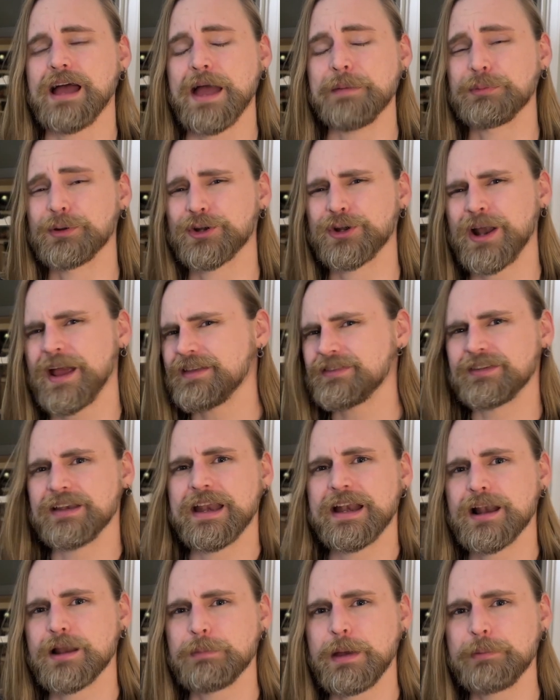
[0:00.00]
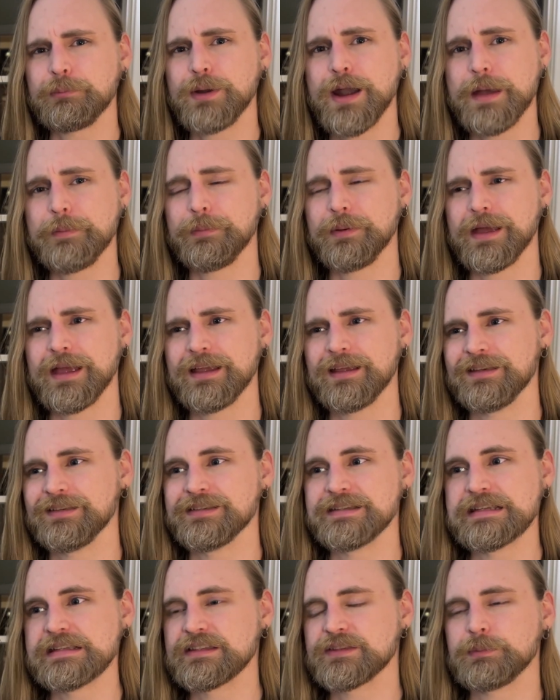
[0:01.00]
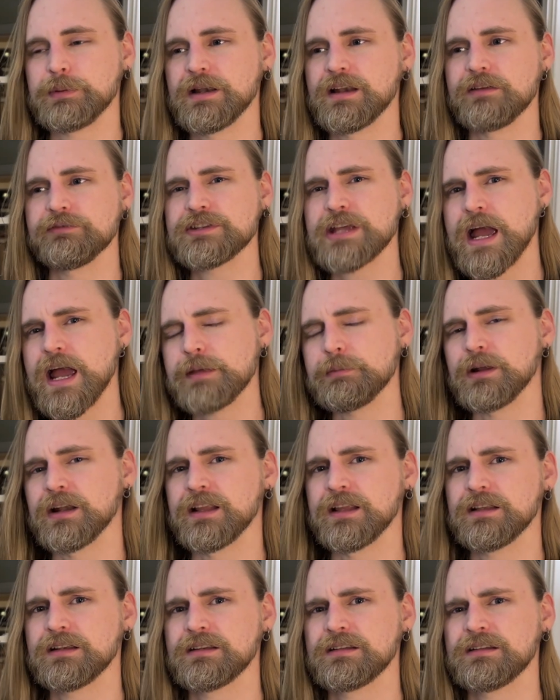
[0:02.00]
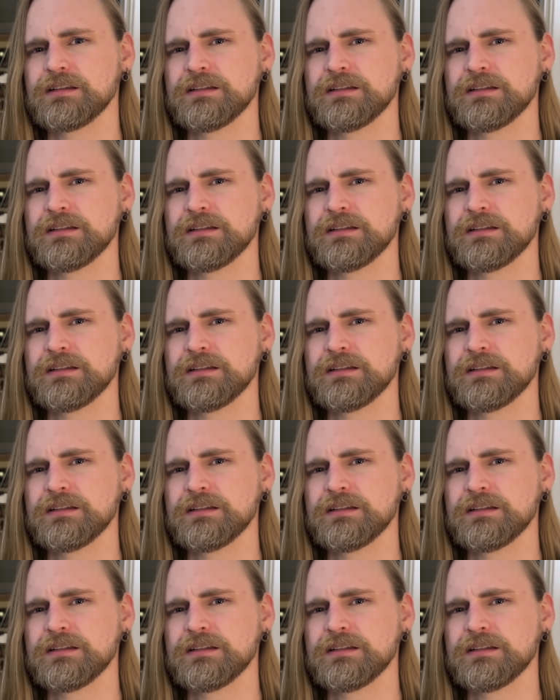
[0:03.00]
I procrastinated on my prep and didn't spend enough time on it.